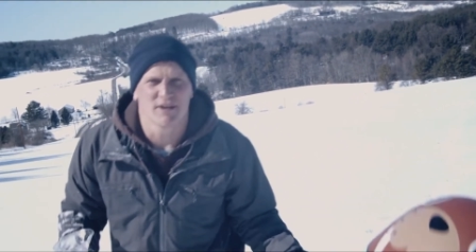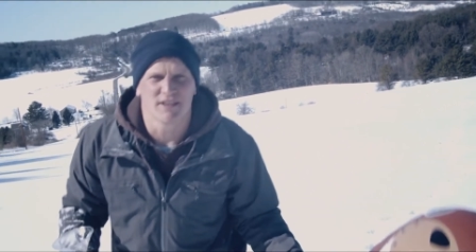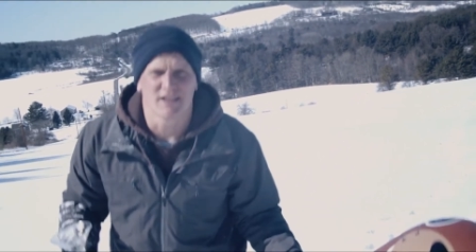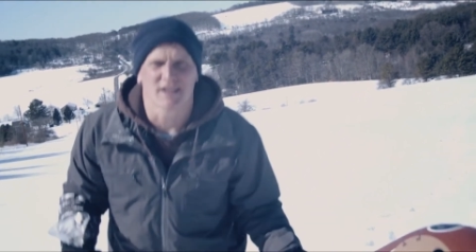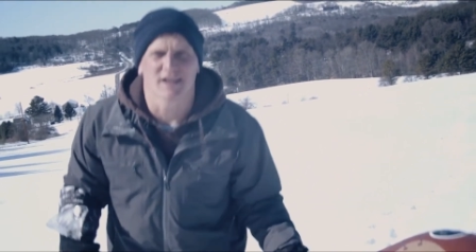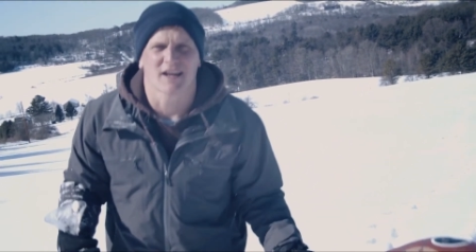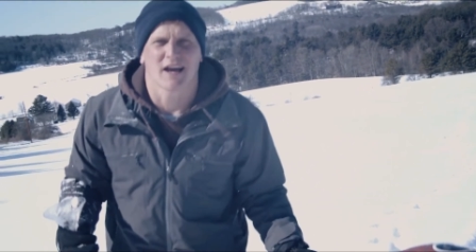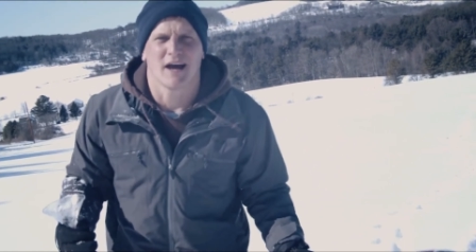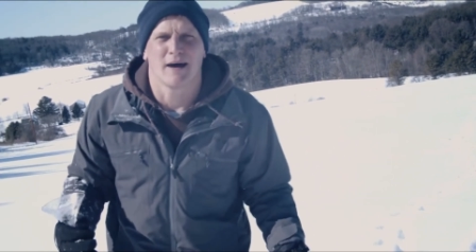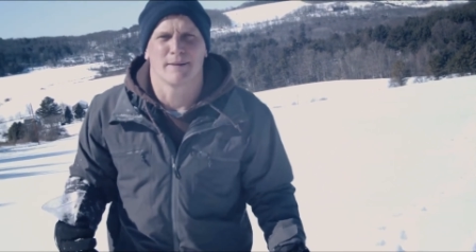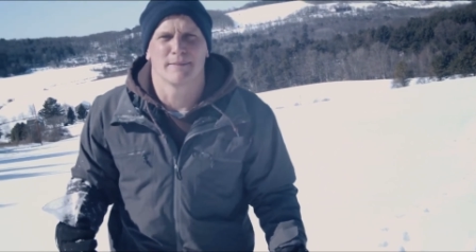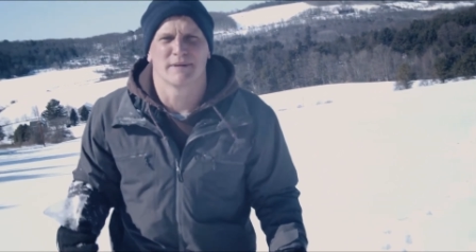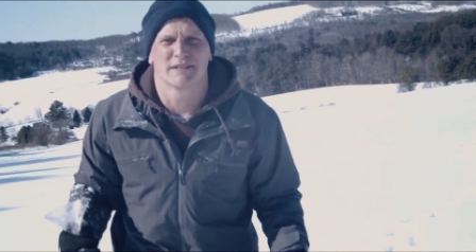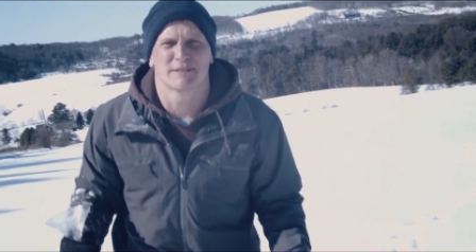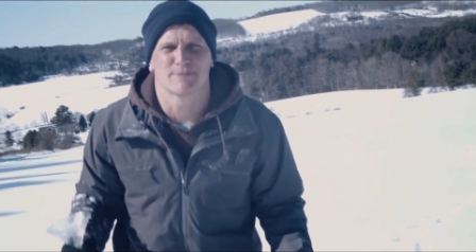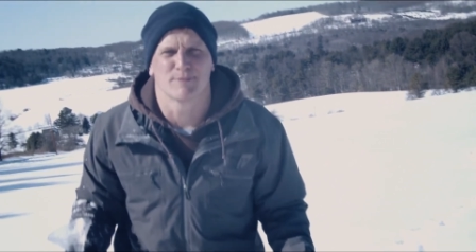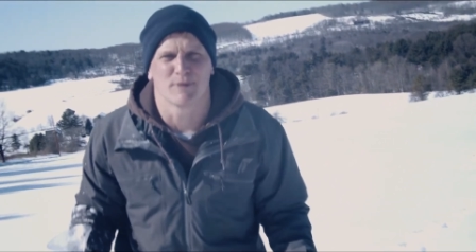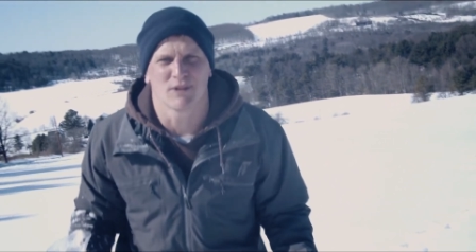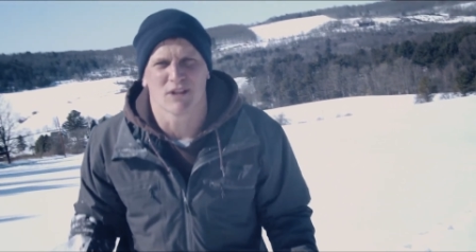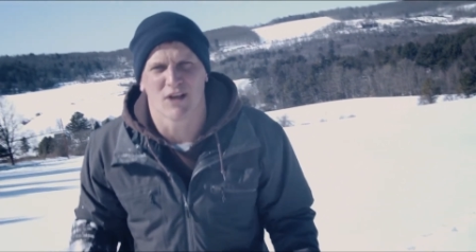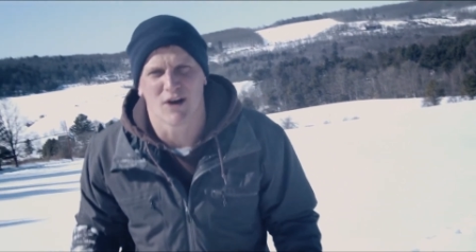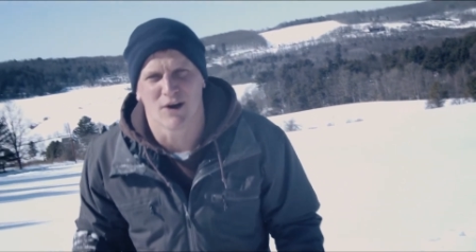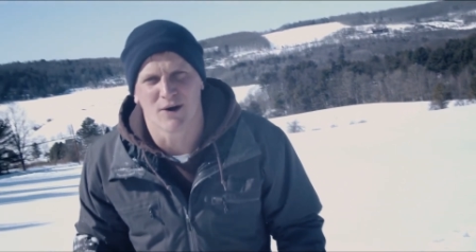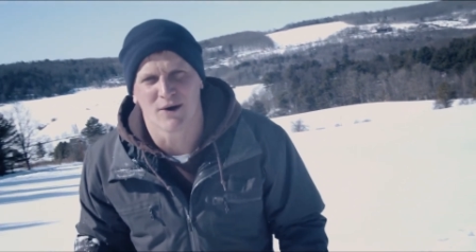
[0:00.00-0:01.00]
put in the comments
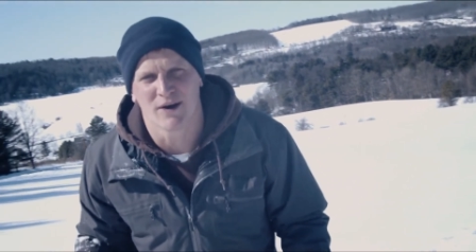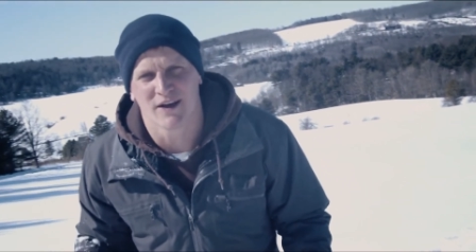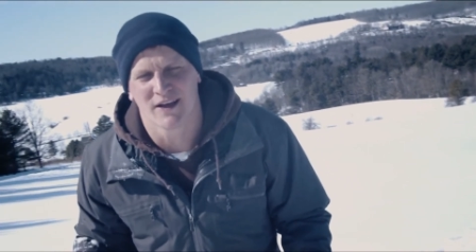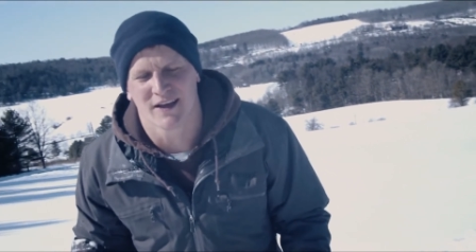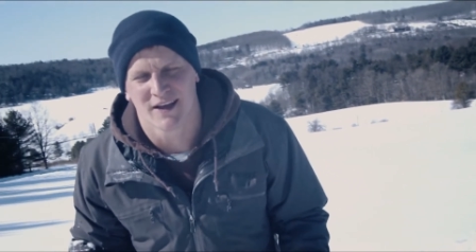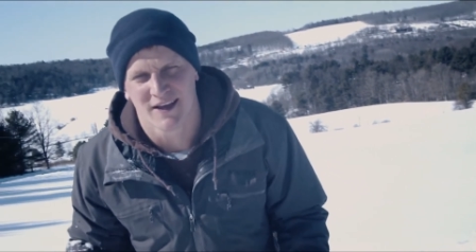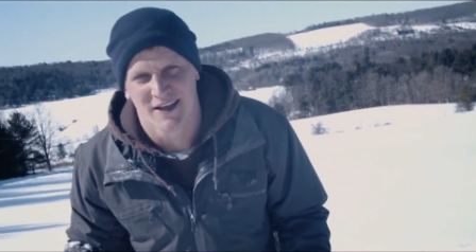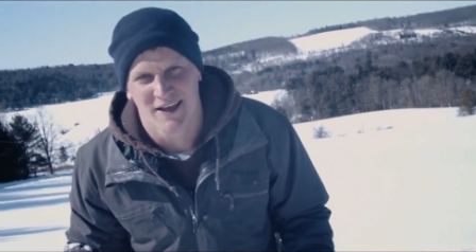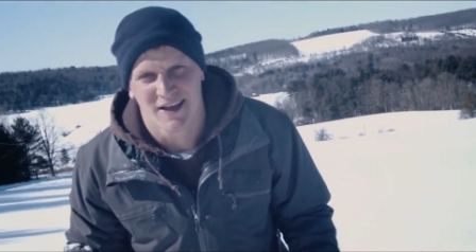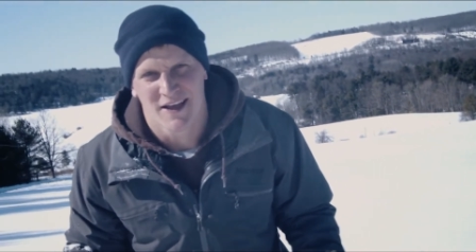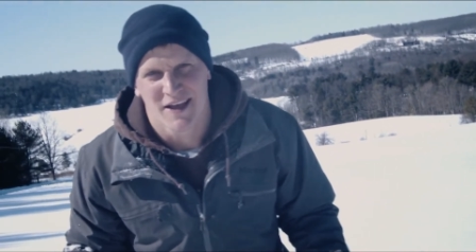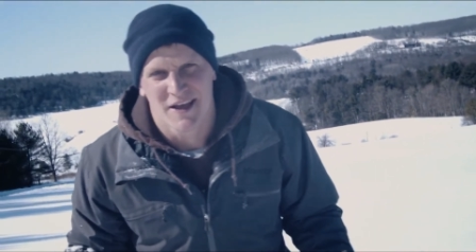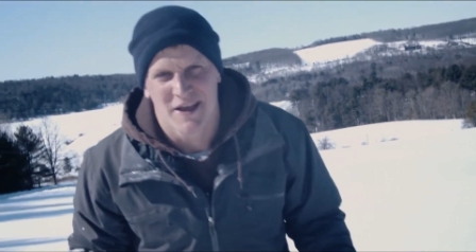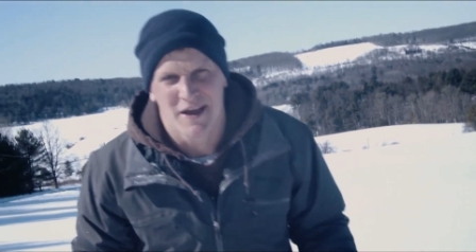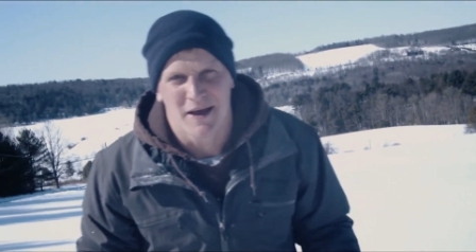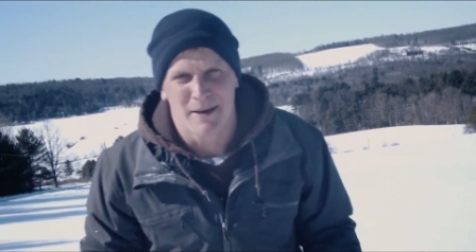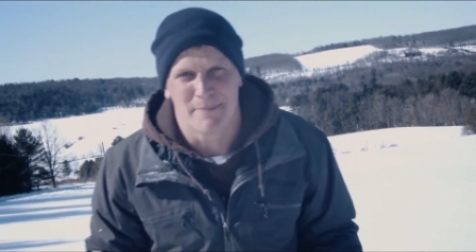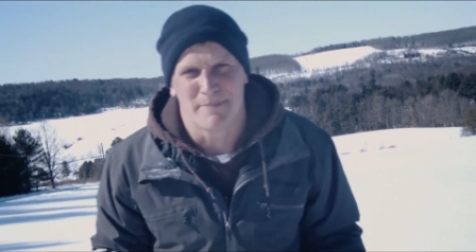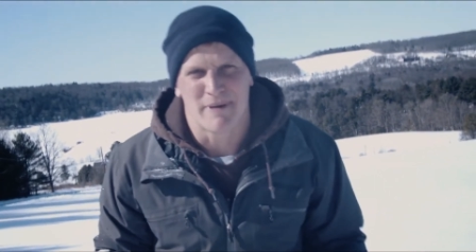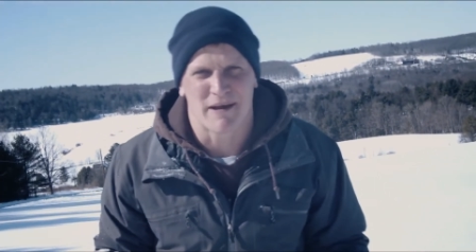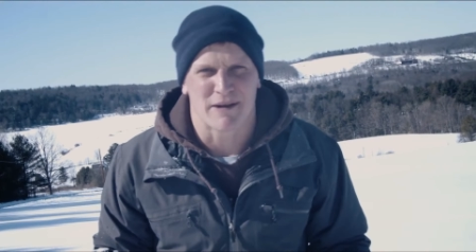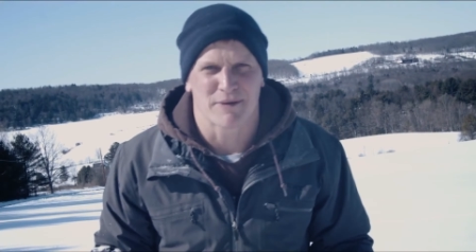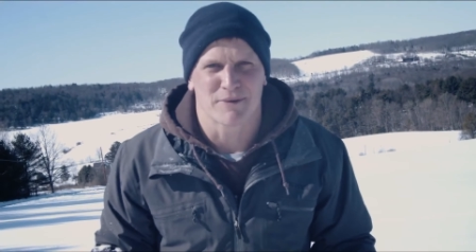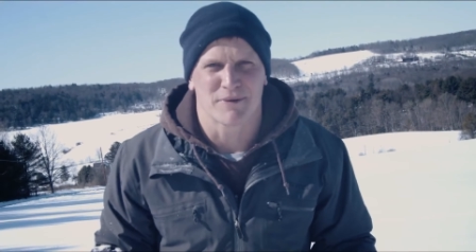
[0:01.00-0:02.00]
below
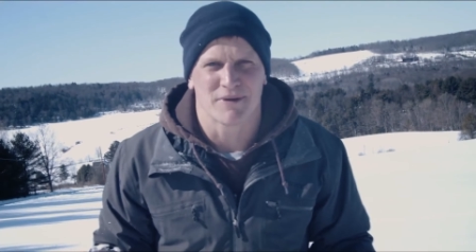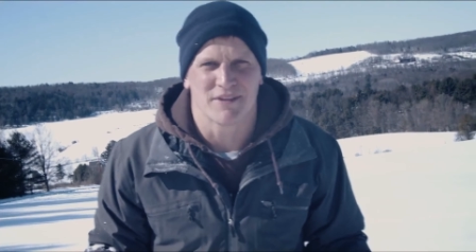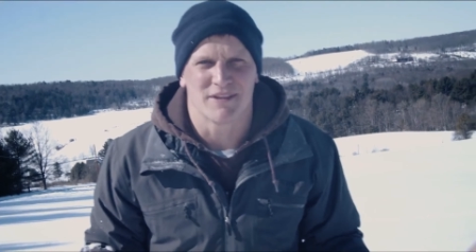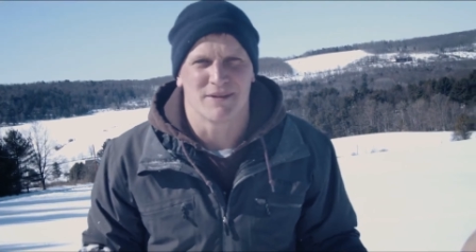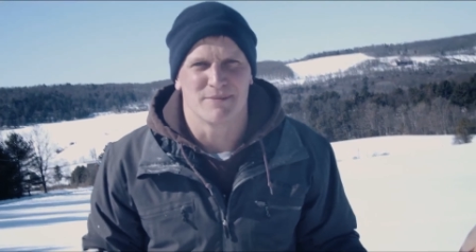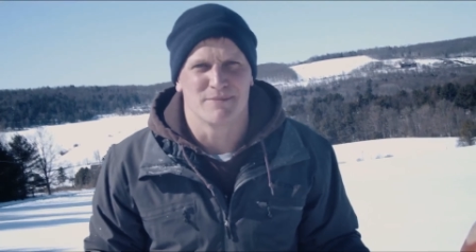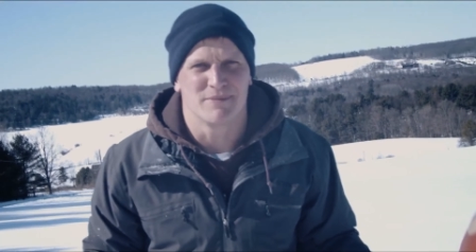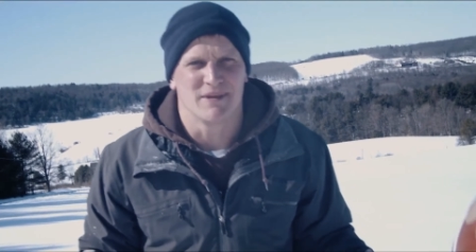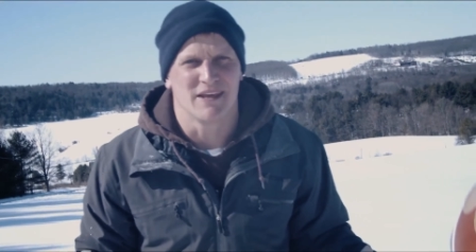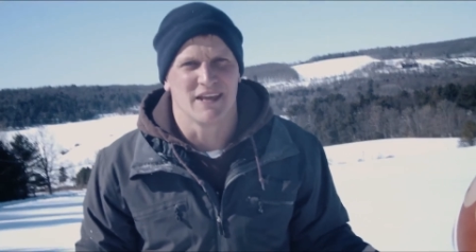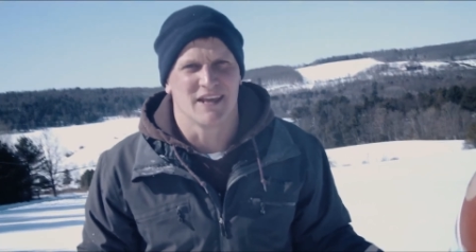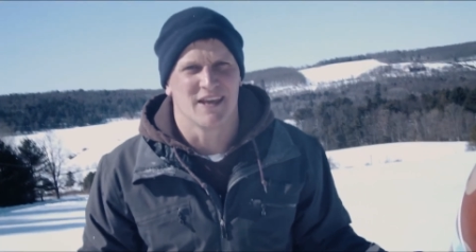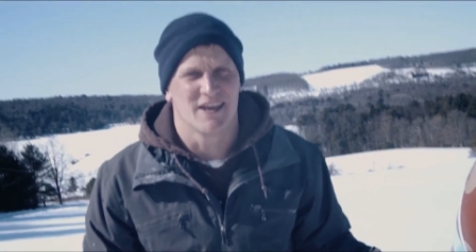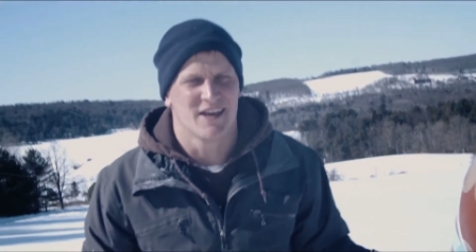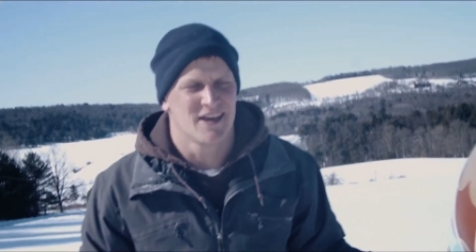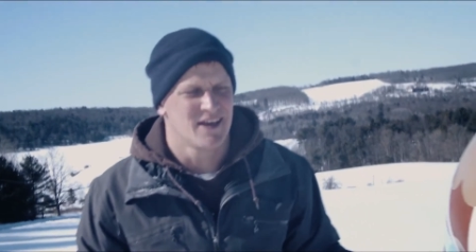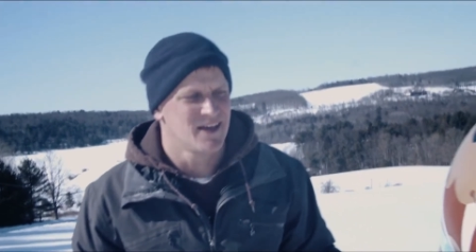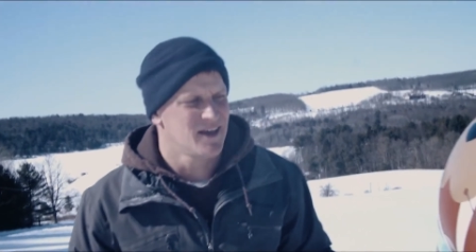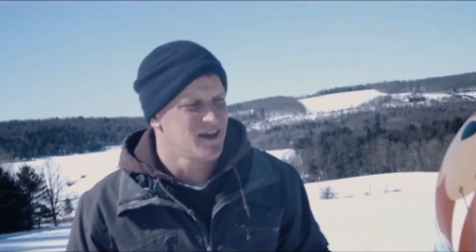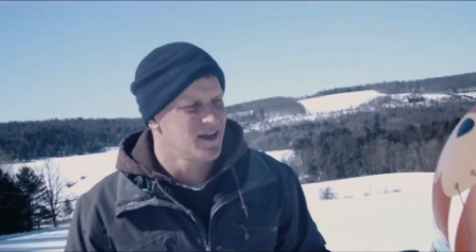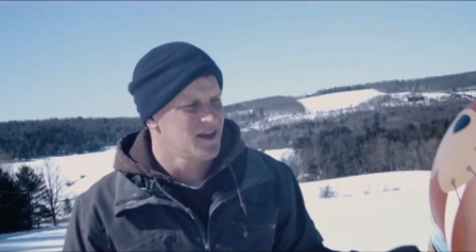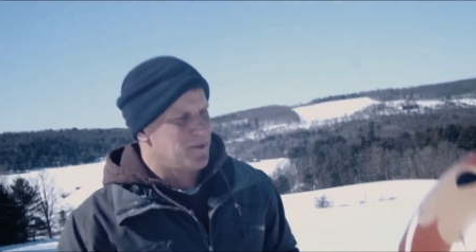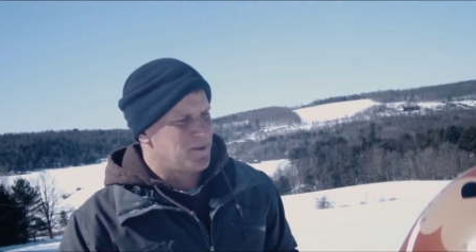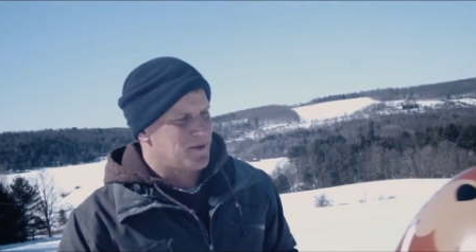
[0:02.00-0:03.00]
a better one than me,
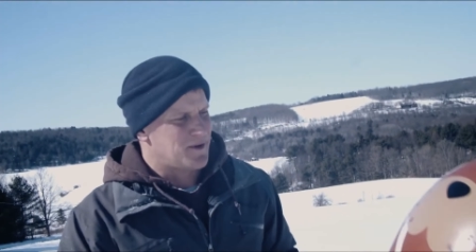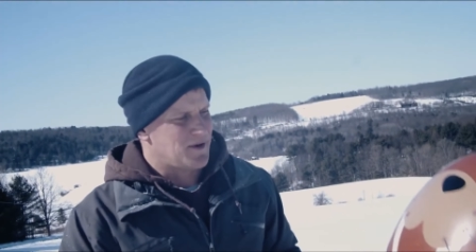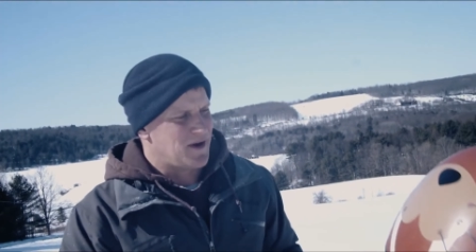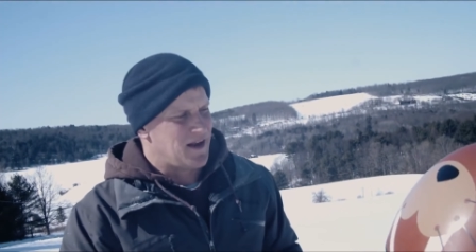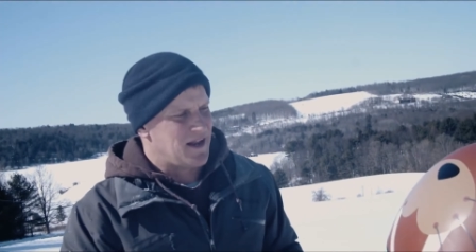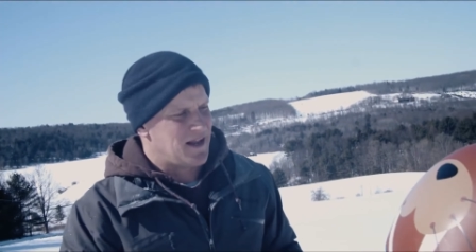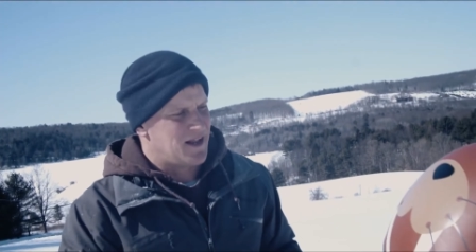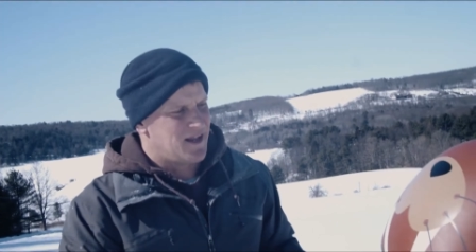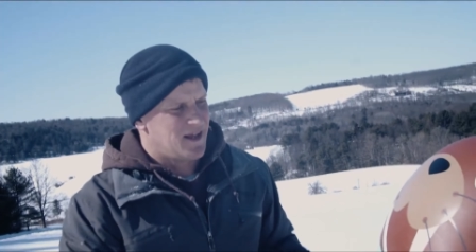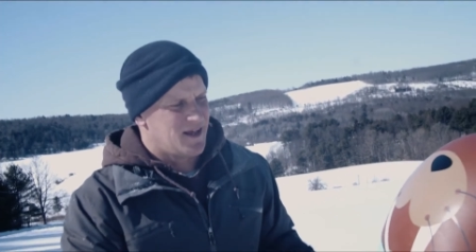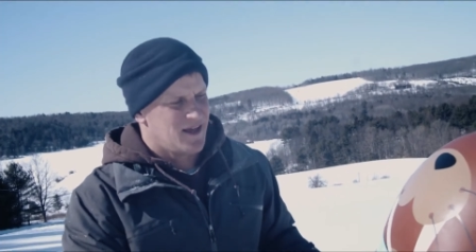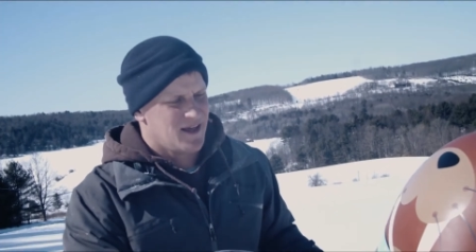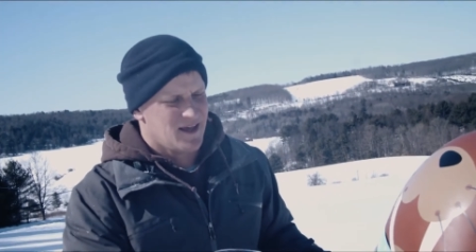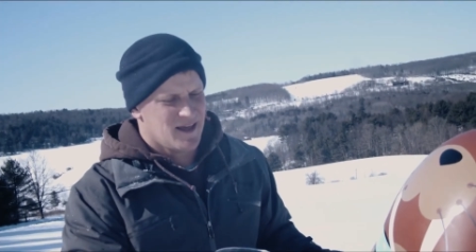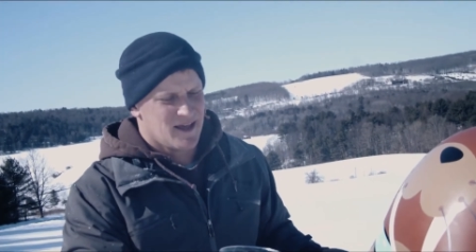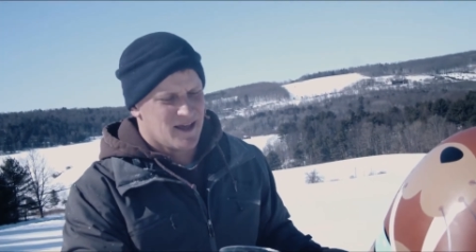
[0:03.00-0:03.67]
that would be great.